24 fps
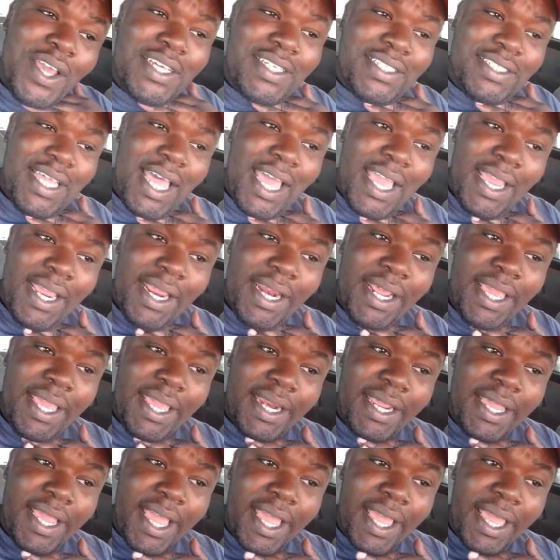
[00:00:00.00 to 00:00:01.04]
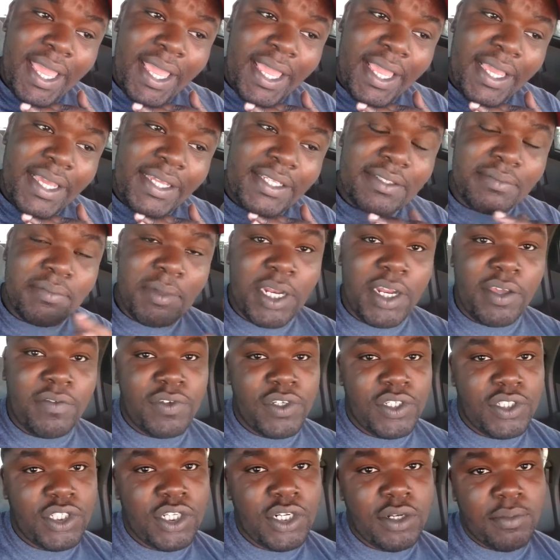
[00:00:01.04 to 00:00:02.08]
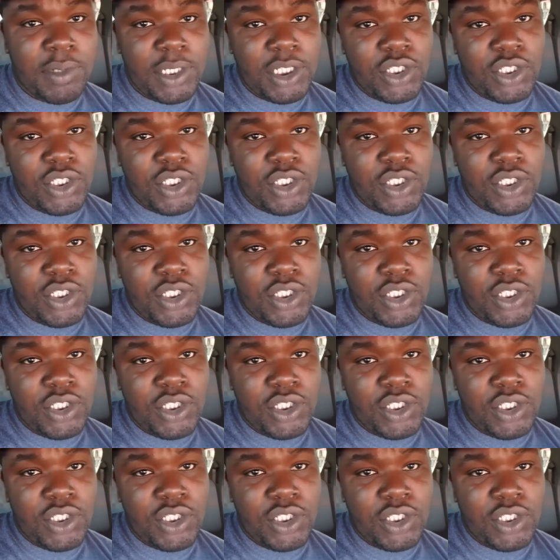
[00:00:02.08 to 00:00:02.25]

excited guys my nephew's gonna